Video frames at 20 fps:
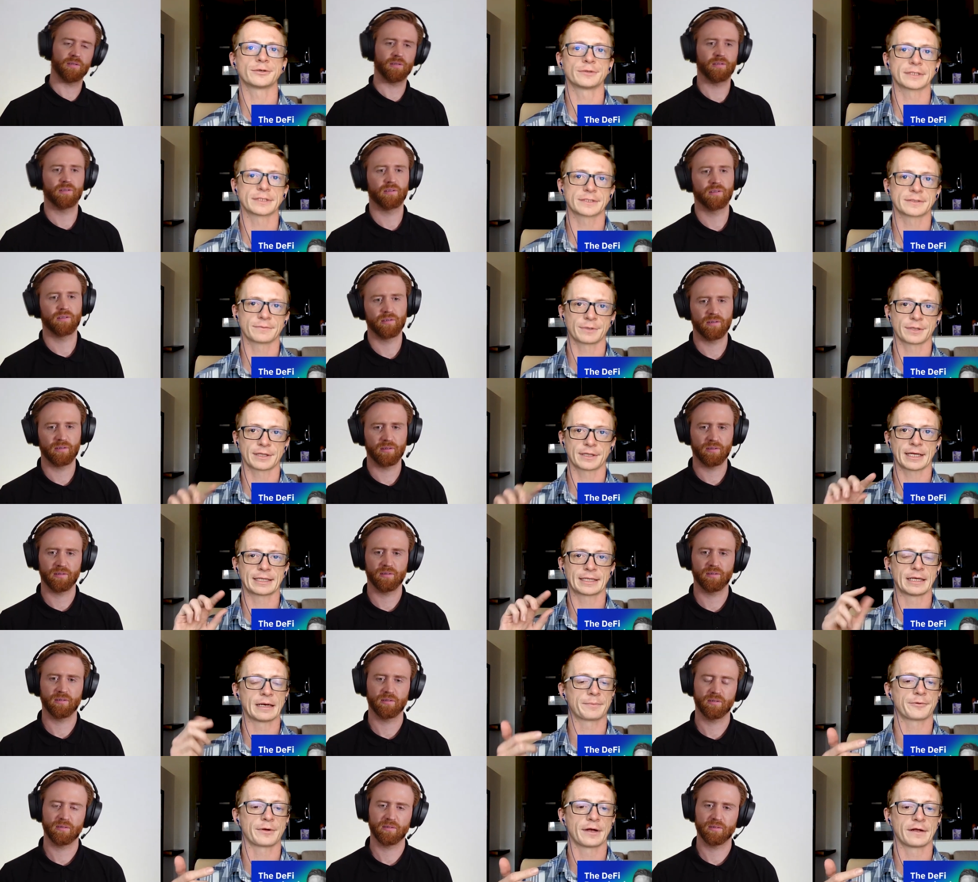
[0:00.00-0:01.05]
Speaker 1: is with like
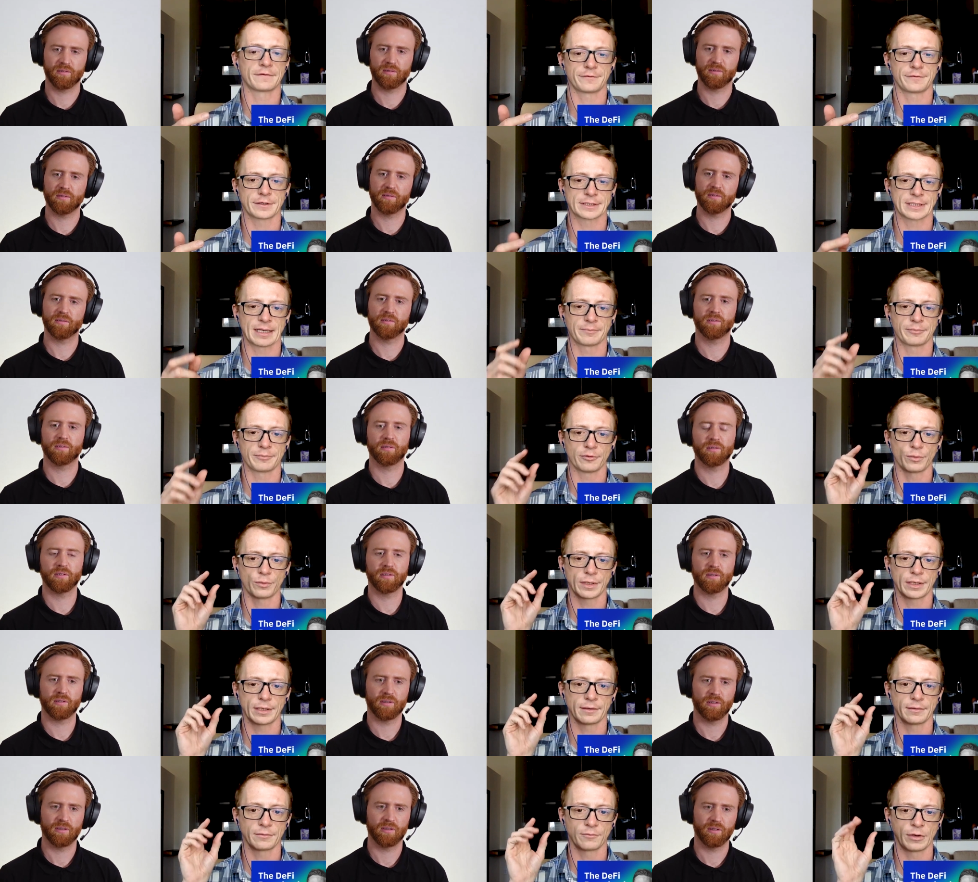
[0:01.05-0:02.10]
the upgrades, for example,
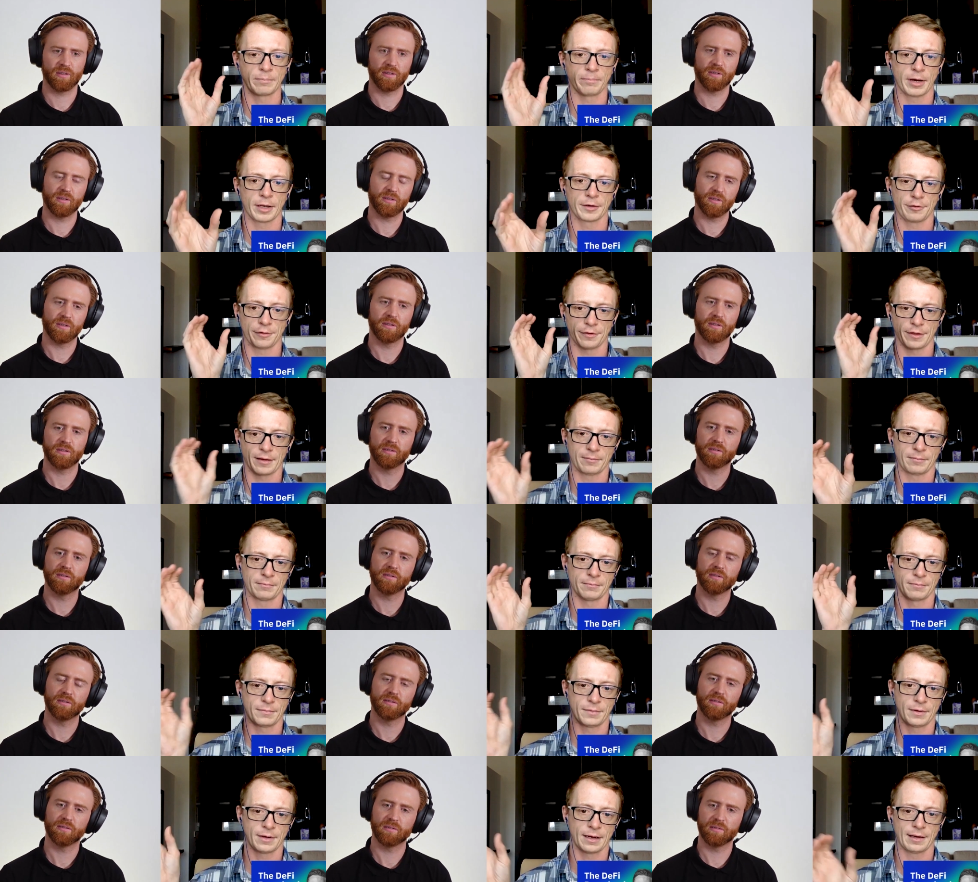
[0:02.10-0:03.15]
we we bundle them
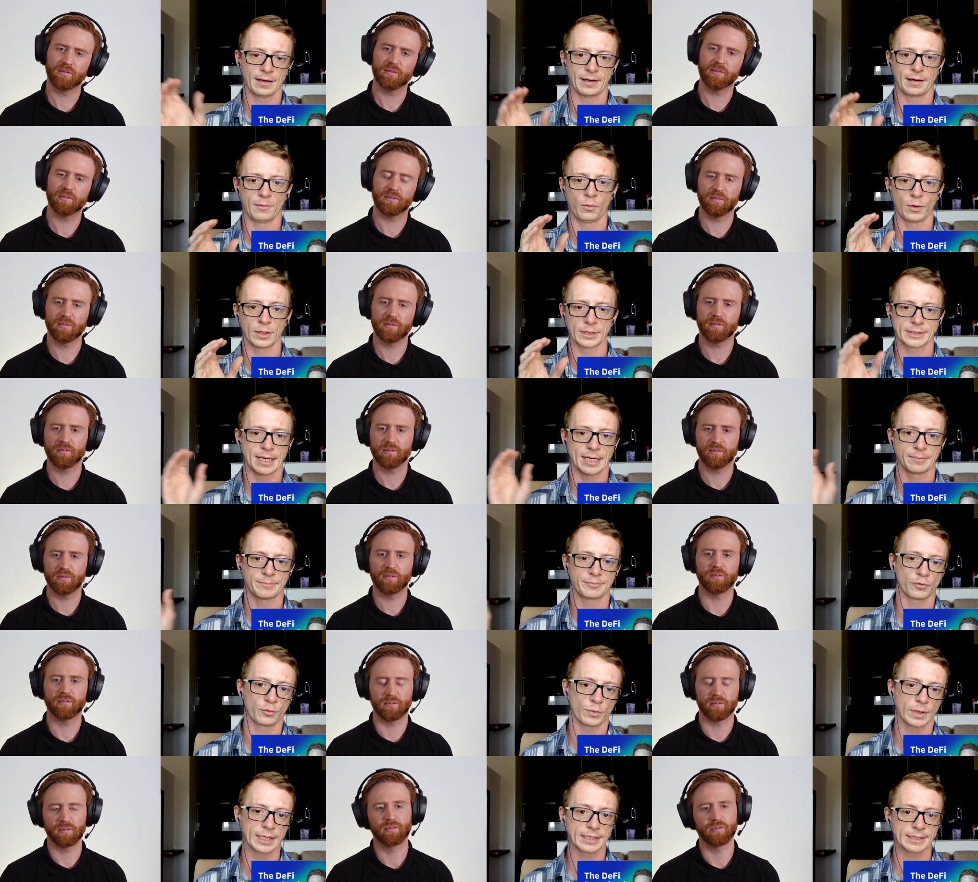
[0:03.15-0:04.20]
uh, one time
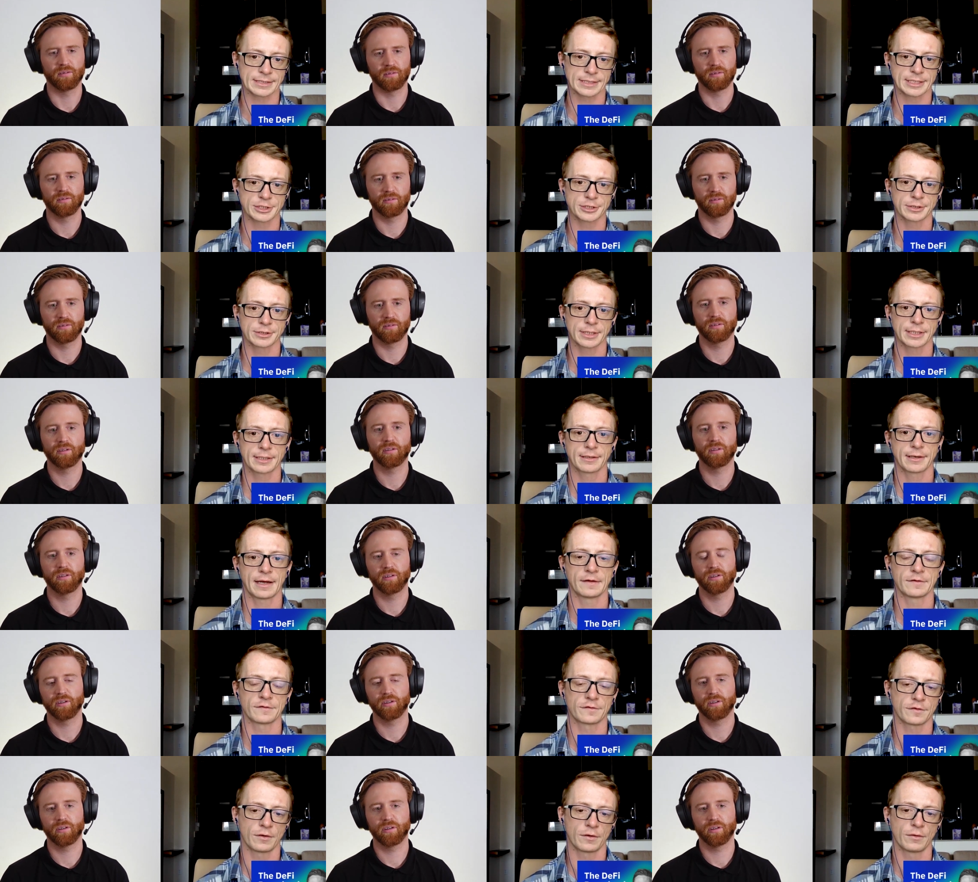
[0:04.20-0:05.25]
per week essentially,
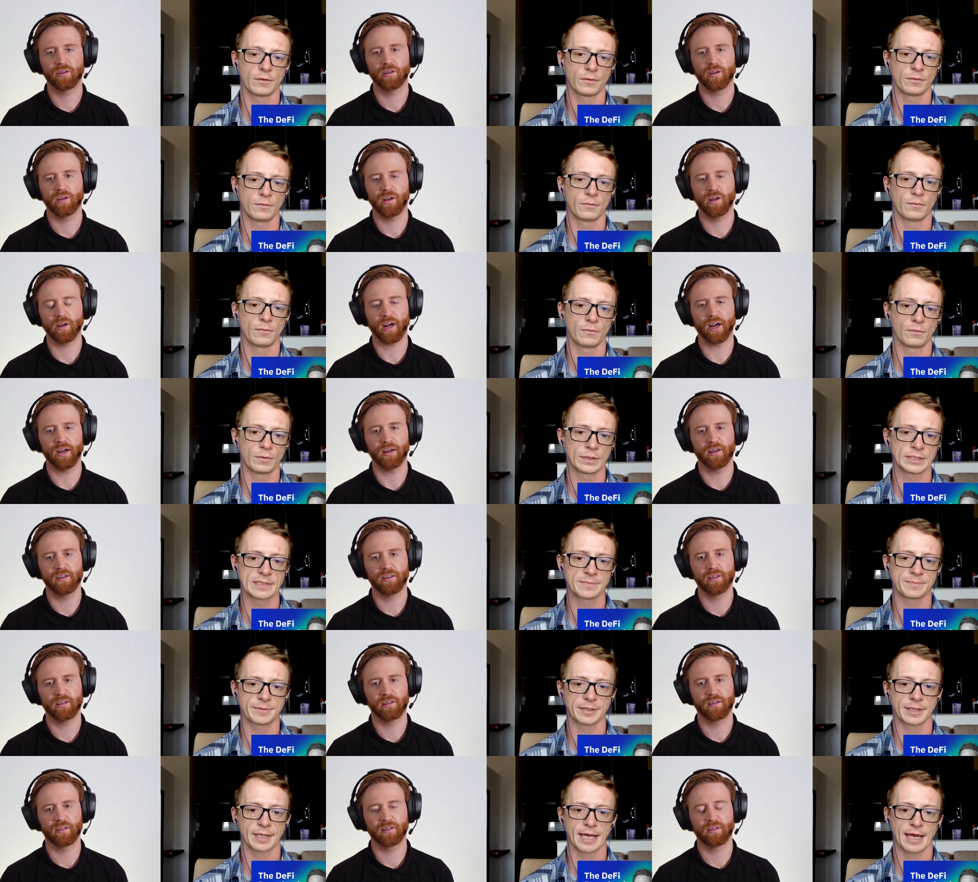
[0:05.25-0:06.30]
and so okay. we
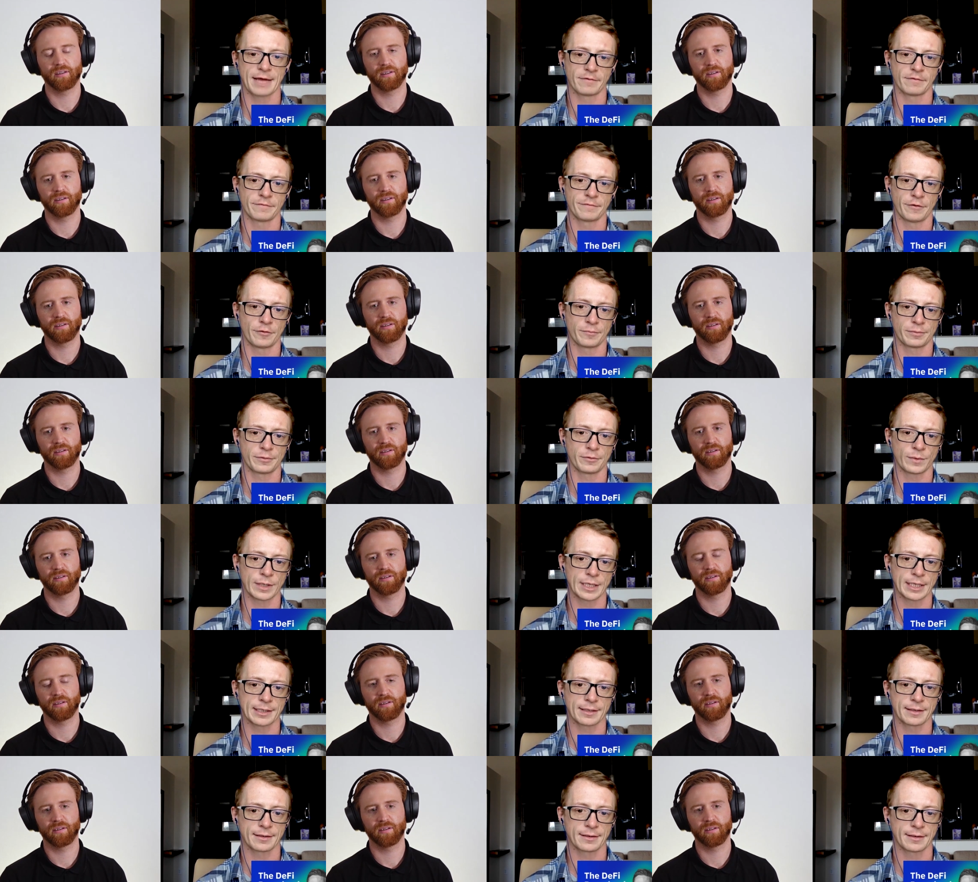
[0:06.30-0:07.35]
typically have a vote per
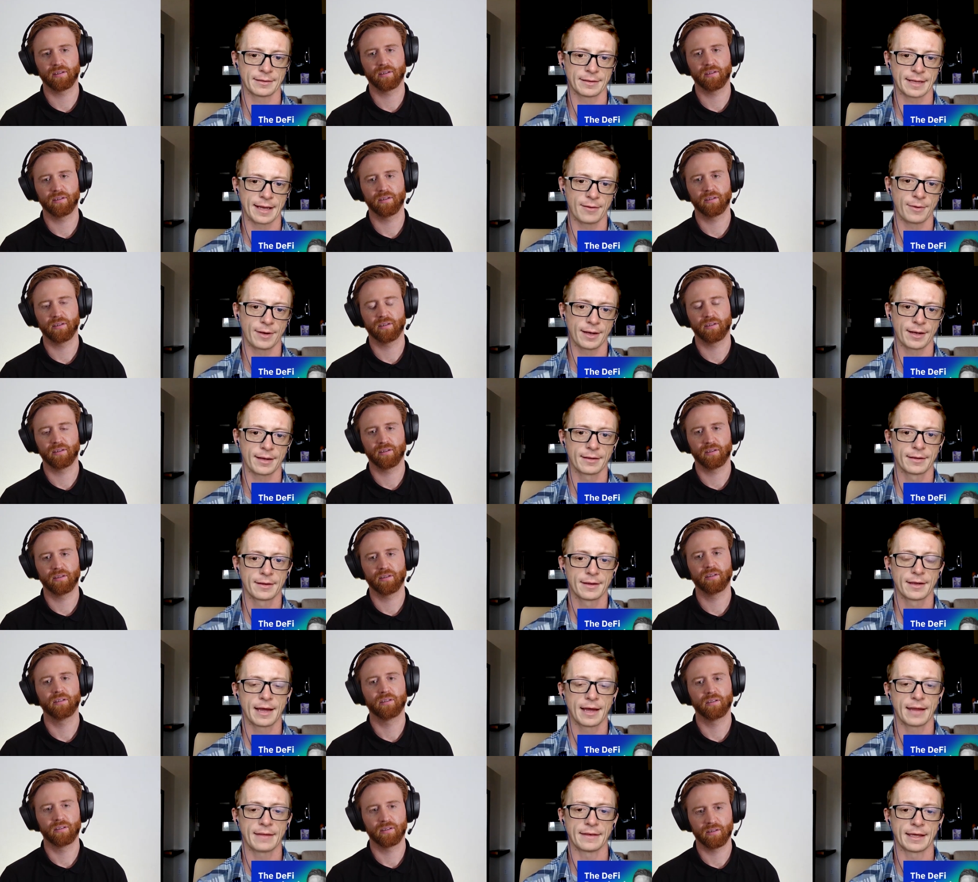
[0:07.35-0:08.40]
week in that way
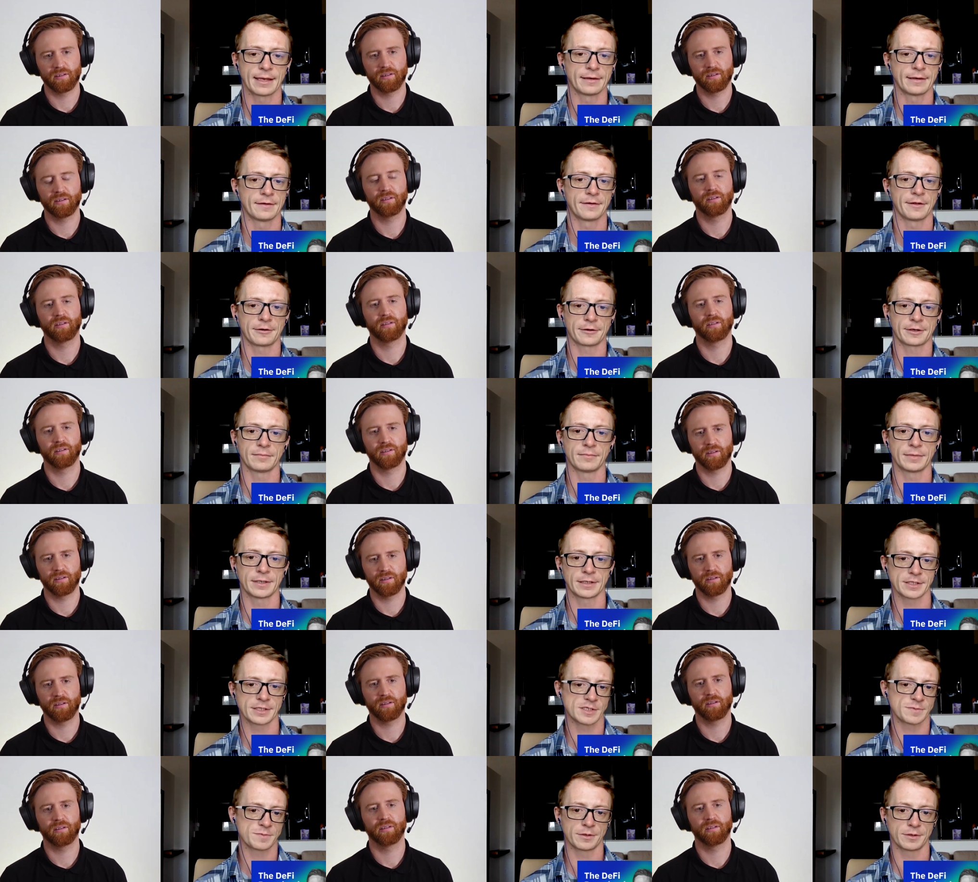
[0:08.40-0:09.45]
and then there can be a
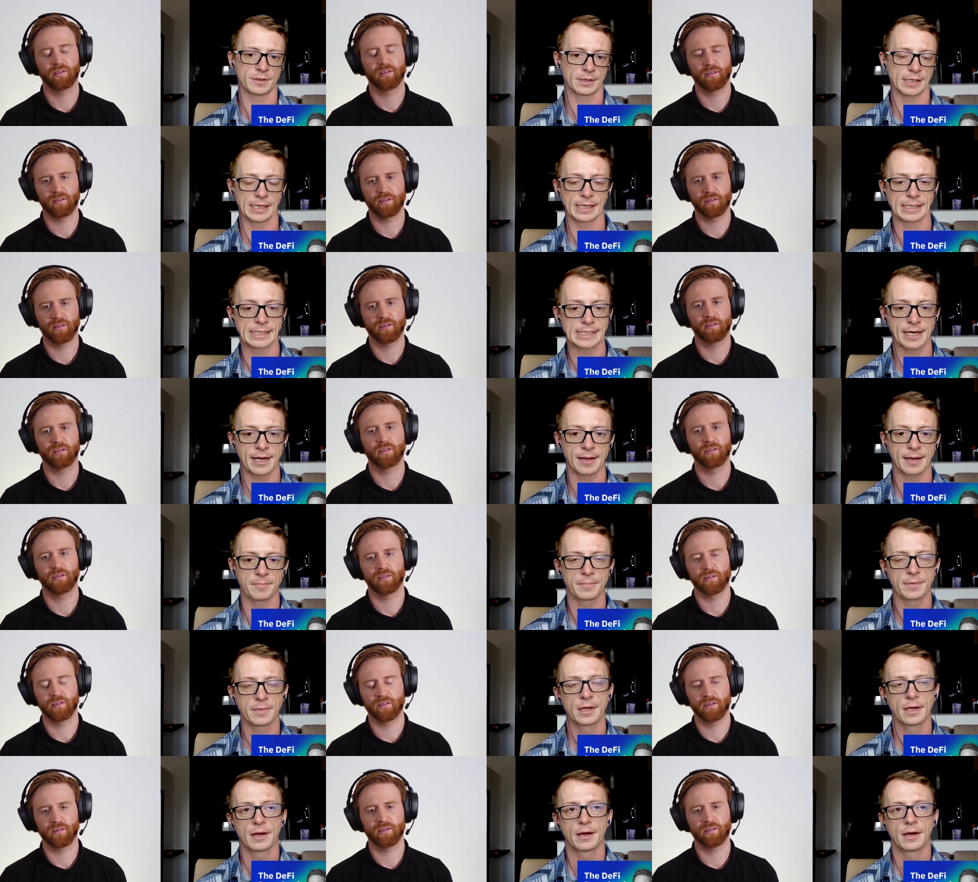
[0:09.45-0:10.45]
dispute at any time.